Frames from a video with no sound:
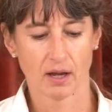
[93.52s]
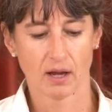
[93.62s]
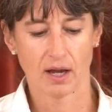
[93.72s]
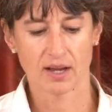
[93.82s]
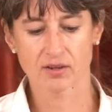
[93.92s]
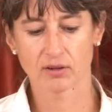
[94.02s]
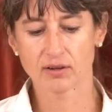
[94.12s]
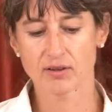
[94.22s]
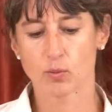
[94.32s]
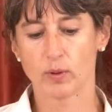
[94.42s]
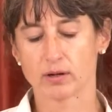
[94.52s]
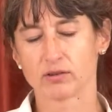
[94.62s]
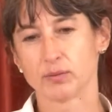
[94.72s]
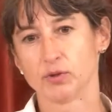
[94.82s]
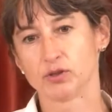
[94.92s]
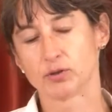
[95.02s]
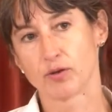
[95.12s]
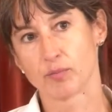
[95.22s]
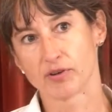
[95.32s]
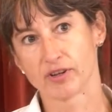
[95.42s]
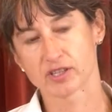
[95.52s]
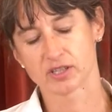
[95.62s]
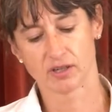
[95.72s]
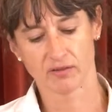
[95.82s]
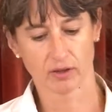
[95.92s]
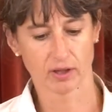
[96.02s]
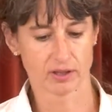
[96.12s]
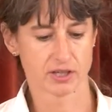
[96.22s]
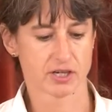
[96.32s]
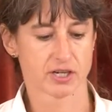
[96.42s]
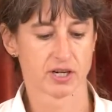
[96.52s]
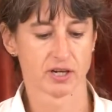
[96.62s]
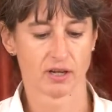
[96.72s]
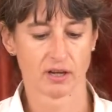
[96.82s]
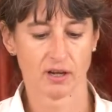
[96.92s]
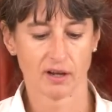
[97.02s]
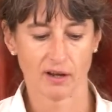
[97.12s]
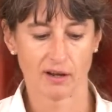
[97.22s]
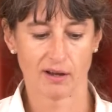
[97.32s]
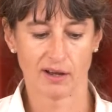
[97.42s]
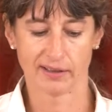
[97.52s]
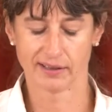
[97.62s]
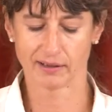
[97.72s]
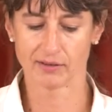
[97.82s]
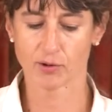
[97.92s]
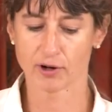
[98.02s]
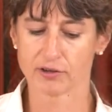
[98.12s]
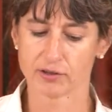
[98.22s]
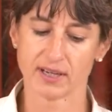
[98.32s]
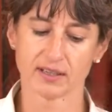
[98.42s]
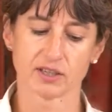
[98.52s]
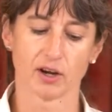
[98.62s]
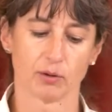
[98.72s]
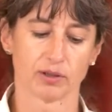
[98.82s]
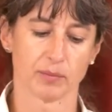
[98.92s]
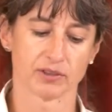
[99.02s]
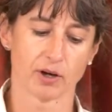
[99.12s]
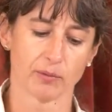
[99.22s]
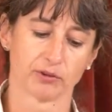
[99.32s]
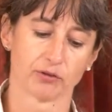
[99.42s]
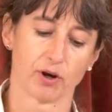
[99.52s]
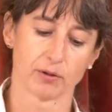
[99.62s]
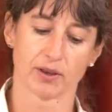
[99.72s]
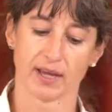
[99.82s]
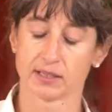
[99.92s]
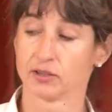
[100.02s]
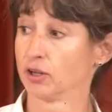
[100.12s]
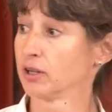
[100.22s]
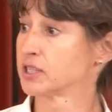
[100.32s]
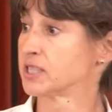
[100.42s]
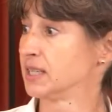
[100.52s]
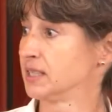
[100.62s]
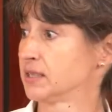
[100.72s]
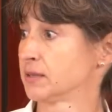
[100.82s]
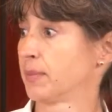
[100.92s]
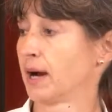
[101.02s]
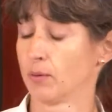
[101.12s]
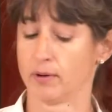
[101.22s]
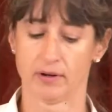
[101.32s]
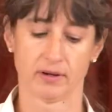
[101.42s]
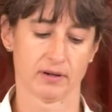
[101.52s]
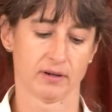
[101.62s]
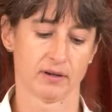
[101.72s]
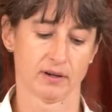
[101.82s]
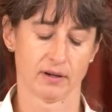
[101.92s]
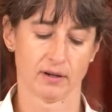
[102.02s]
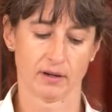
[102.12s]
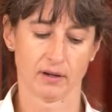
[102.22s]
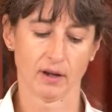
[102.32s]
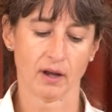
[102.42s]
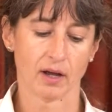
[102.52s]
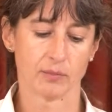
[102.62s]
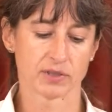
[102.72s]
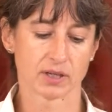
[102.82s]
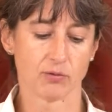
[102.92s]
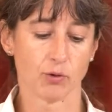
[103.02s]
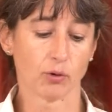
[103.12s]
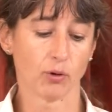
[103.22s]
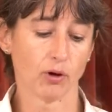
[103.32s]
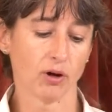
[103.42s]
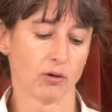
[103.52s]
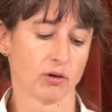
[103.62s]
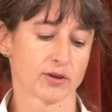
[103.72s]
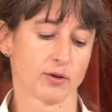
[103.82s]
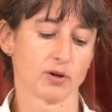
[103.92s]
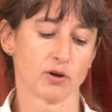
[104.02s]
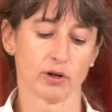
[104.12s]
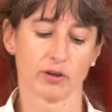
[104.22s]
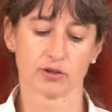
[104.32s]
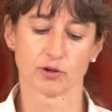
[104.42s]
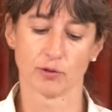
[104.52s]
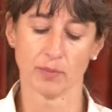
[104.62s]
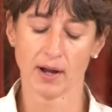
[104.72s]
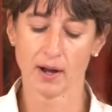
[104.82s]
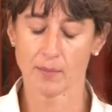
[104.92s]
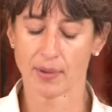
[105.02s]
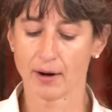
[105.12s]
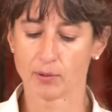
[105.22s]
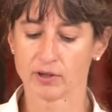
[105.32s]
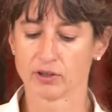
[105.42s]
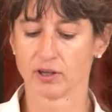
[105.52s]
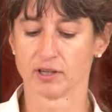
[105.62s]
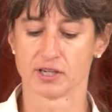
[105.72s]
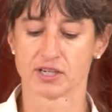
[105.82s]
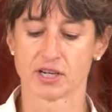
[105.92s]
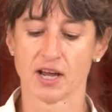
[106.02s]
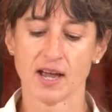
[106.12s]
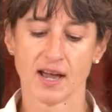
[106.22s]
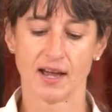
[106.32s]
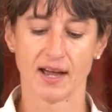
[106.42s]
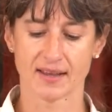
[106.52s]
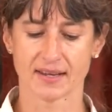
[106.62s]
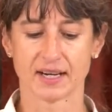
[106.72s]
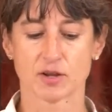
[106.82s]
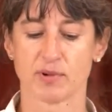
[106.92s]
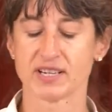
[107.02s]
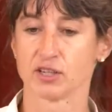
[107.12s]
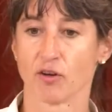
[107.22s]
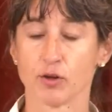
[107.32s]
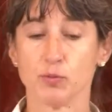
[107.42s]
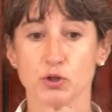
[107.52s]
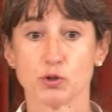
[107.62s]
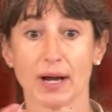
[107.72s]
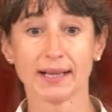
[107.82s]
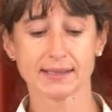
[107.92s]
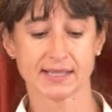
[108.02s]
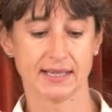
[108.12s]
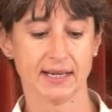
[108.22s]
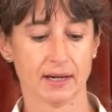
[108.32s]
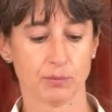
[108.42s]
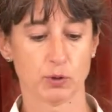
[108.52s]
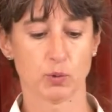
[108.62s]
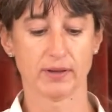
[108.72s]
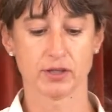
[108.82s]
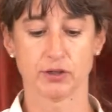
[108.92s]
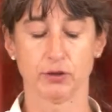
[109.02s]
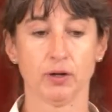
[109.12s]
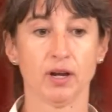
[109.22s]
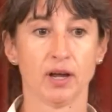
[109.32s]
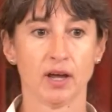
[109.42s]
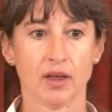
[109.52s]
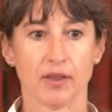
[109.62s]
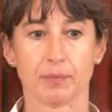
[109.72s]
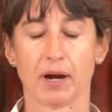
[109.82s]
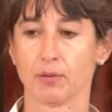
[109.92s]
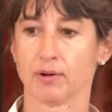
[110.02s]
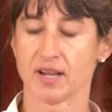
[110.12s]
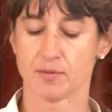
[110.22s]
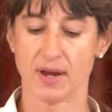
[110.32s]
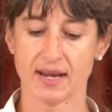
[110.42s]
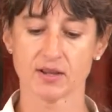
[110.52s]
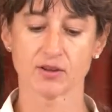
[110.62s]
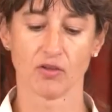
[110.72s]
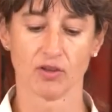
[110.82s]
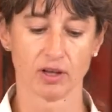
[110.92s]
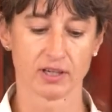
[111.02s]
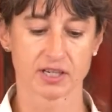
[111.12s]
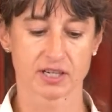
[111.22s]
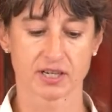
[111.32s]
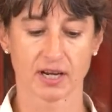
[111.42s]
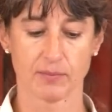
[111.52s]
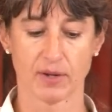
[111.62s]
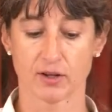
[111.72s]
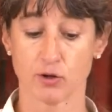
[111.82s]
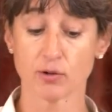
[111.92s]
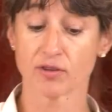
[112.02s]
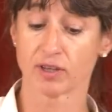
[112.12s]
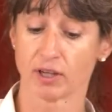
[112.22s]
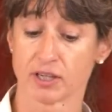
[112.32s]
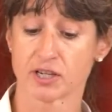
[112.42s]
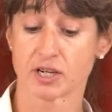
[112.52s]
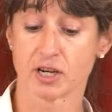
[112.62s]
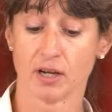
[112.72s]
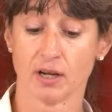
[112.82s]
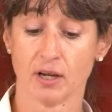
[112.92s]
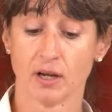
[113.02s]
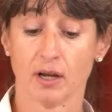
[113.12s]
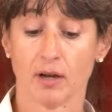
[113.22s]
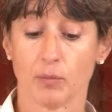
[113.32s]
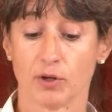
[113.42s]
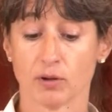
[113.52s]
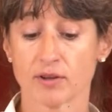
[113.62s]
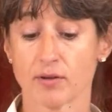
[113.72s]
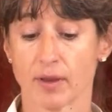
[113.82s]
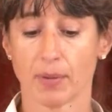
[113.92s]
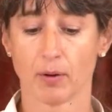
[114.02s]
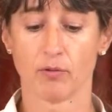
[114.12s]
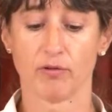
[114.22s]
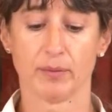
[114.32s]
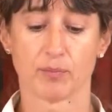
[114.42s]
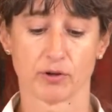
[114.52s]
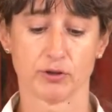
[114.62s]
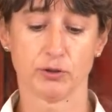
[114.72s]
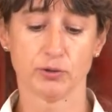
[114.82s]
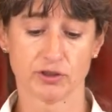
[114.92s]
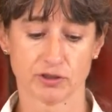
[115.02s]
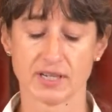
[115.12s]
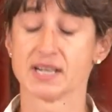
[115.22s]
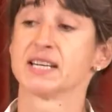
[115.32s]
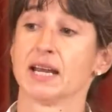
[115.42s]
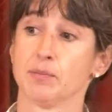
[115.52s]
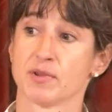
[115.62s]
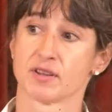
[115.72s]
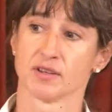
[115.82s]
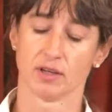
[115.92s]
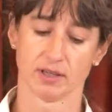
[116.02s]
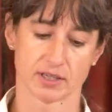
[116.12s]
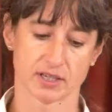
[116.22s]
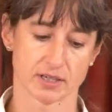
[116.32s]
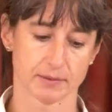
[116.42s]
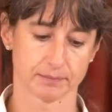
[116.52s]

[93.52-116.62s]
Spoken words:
As scholars, we contribute to the production of knowledge. Nearly 400 years ago, Thomas Hobbes wrote that knowledge is power. And Michel Foucault also coined the term power-knowledge as an expression of the mutuality between the two, that power is based on knowledge and makes use of knowledge, but also that power reproduces and shapes knowledge.